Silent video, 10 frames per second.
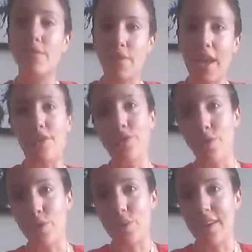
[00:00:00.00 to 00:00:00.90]

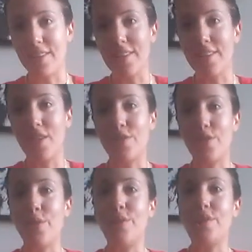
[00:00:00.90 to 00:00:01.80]
also
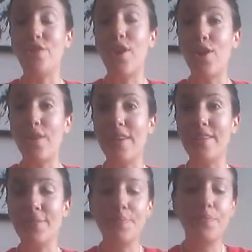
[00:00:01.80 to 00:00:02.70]
known as the
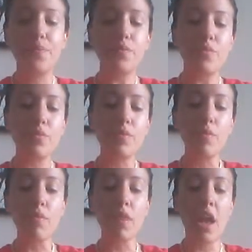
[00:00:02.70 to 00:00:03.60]
chakras,
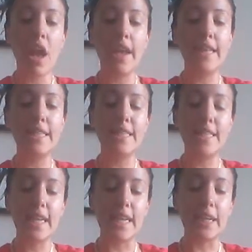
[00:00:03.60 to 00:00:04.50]
I can
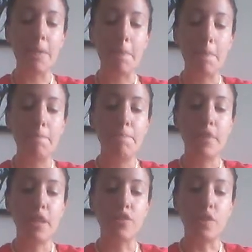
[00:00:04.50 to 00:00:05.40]
see
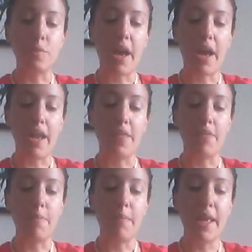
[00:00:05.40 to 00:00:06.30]
just by
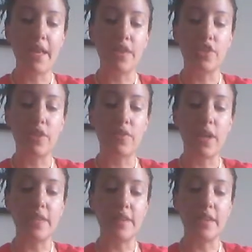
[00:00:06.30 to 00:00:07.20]
the pitch and
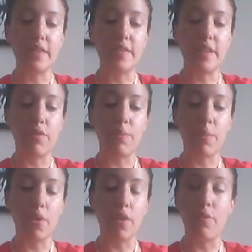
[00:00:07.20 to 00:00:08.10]
resonance of the
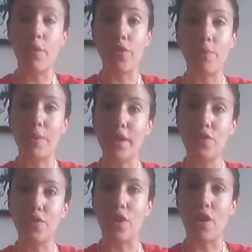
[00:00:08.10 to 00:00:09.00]
bowl and whether it
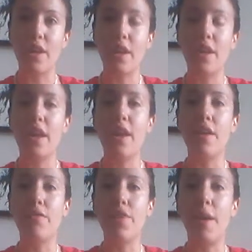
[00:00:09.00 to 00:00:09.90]
plays or not,
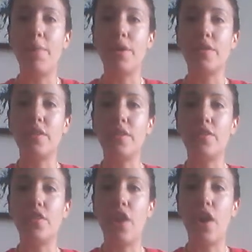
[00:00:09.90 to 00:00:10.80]
if that person's